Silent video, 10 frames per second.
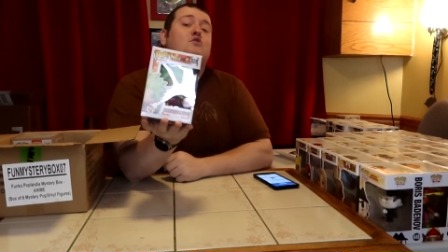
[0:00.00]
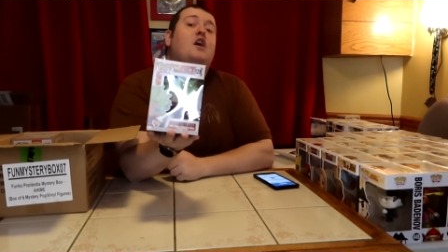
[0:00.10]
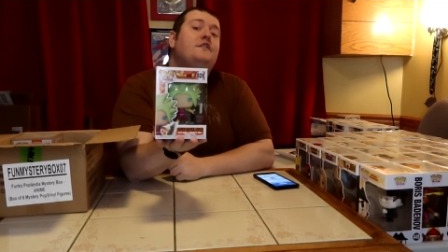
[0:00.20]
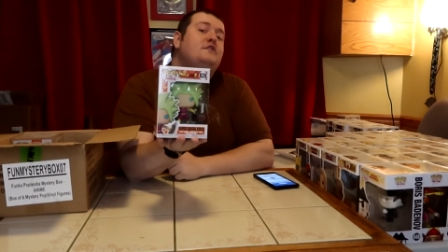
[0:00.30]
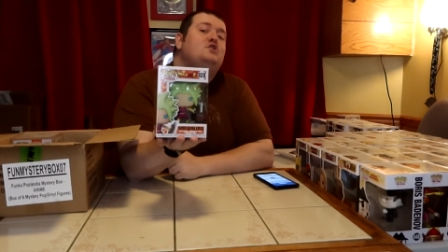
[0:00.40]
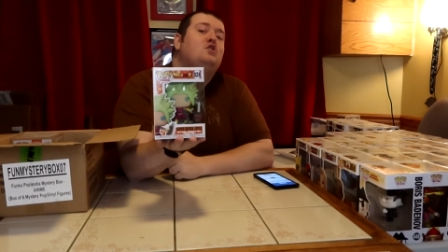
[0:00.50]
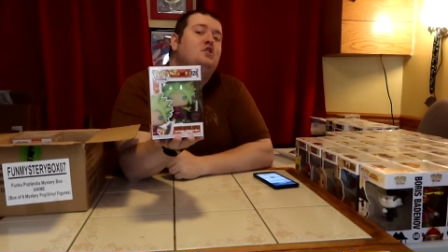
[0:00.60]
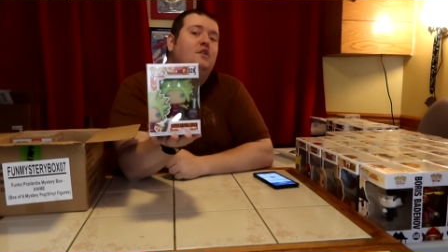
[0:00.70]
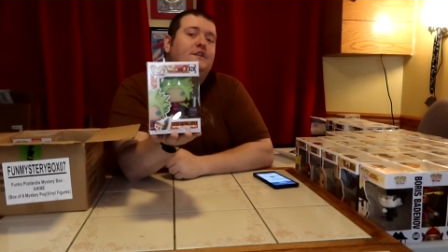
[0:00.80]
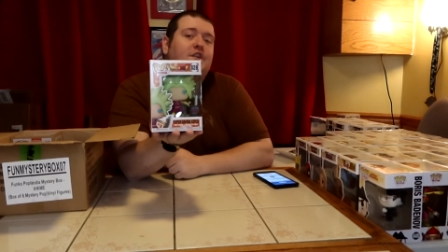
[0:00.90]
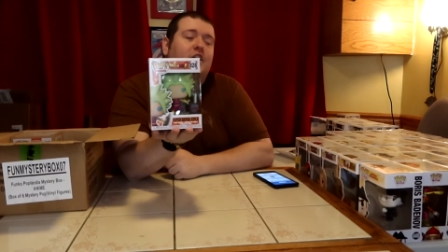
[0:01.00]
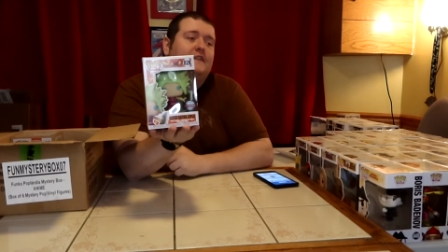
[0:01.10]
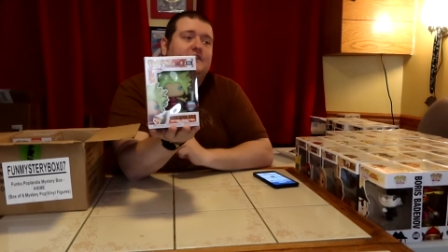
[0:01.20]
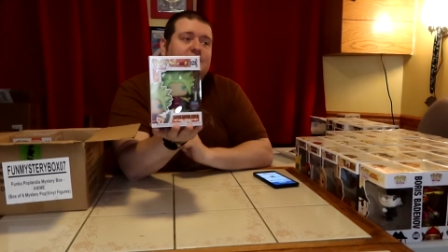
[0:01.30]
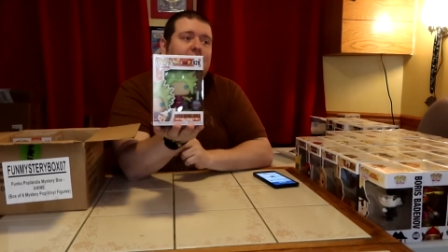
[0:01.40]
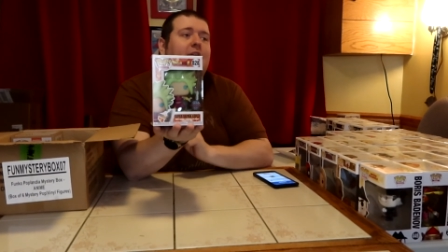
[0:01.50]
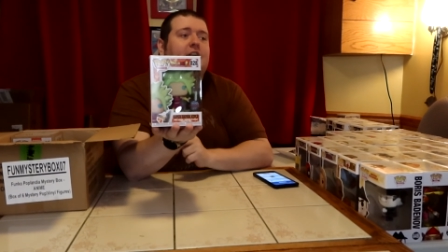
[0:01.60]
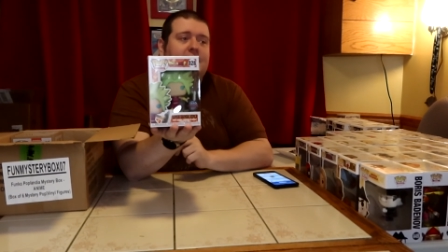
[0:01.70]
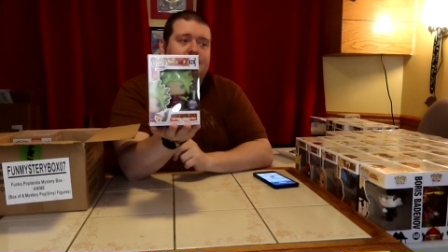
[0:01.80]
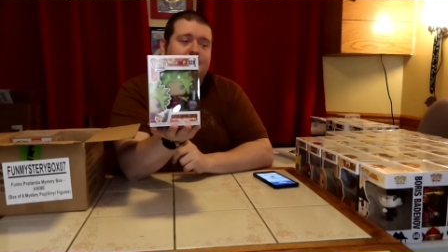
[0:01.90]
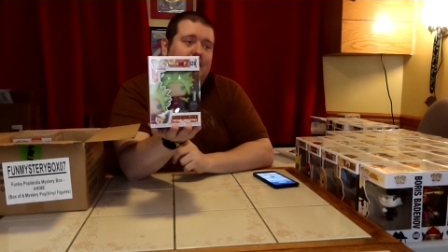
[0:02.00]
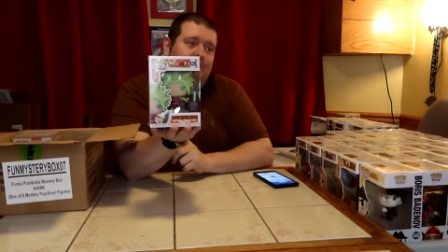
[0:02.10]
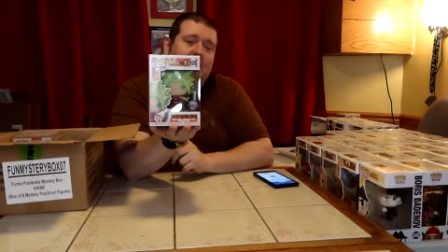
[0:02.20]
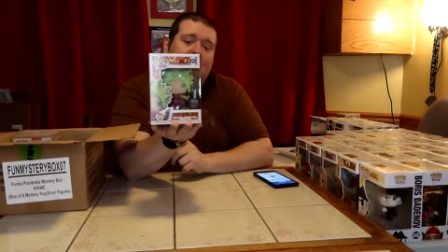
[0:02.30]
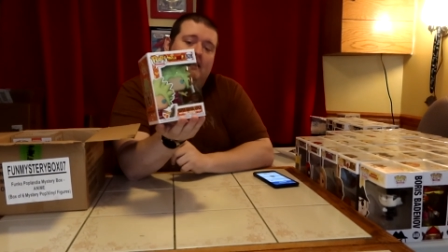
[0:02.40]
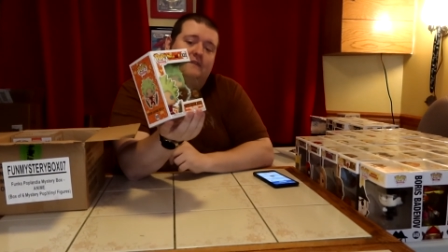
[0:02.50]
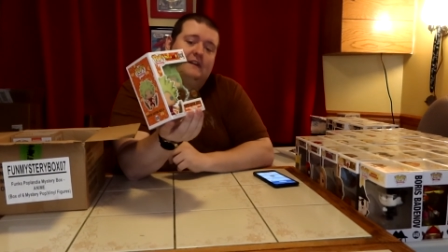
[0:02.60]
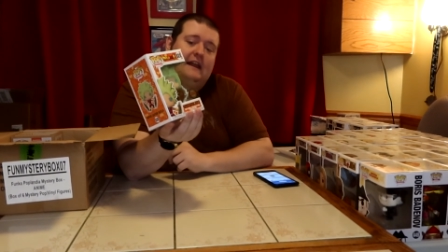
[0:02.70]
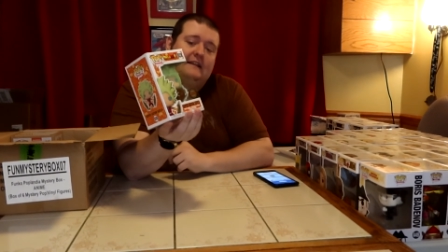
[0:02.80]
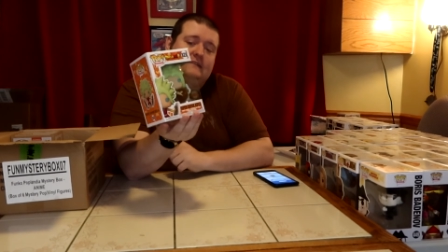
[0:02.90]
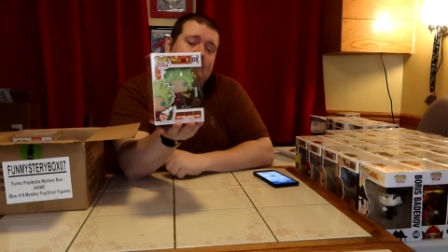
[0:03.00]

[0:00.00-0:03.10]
wrong. There's no glow in the dark. There's some other character that I'm thinking of that has